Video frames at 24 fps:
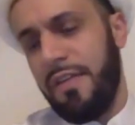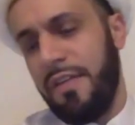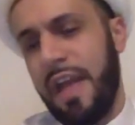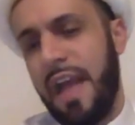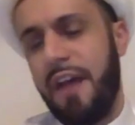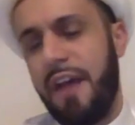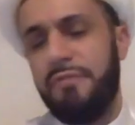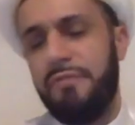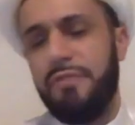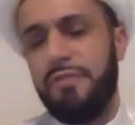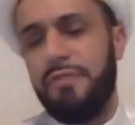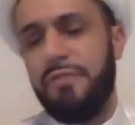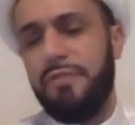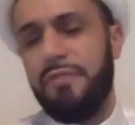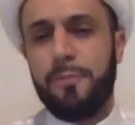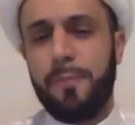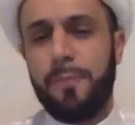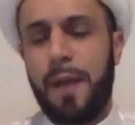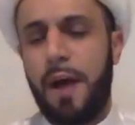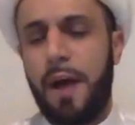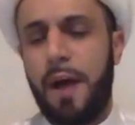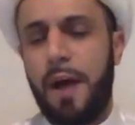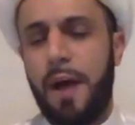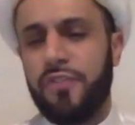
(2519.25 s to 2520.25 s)
they have their
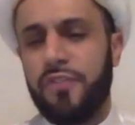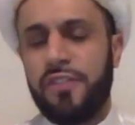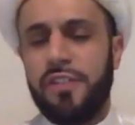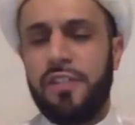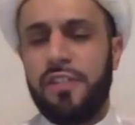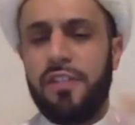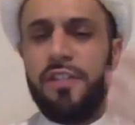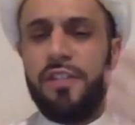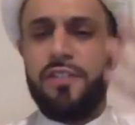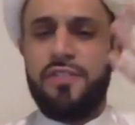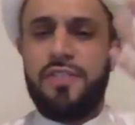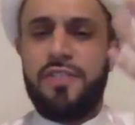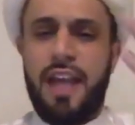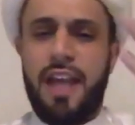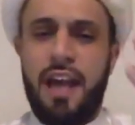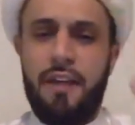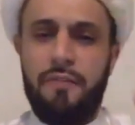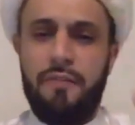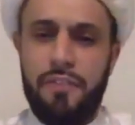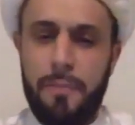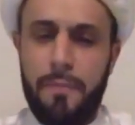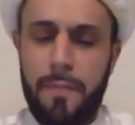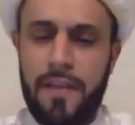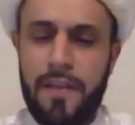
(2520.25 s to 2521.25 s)
spouses
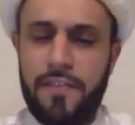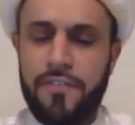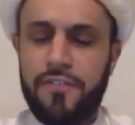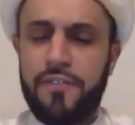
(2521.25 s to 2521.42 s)
they have the